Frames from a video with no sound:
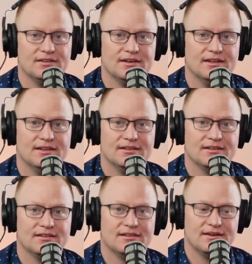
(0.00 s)
They're uh,
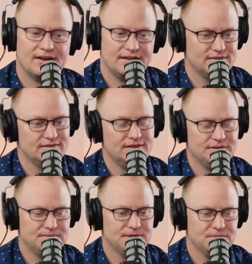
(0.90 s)
they're at
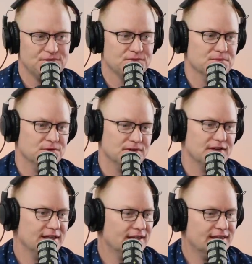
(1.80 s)
um, they're both remote
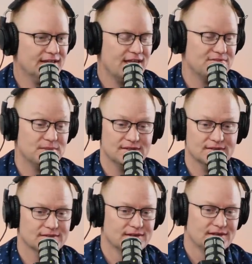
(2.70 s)
learning and have
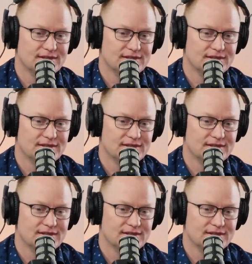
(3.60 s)
been